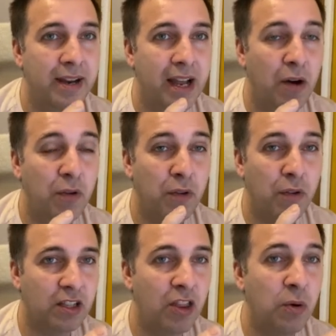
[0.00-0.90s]
Now,
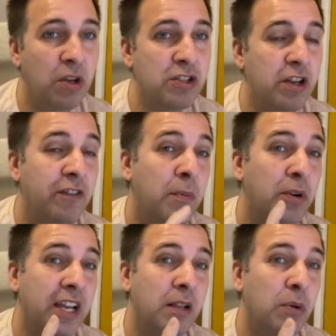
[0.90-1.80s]
the ones that have not put
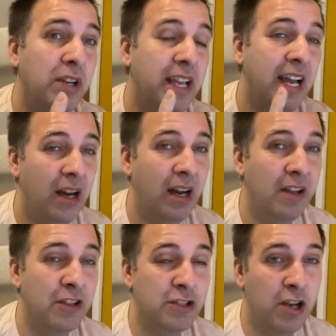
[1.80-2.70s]
yellow monkey at
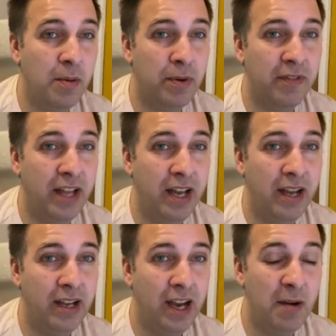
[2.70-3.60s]
the top of their
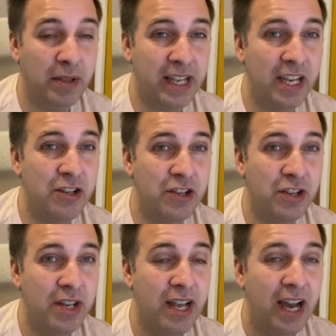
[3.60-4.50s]
application,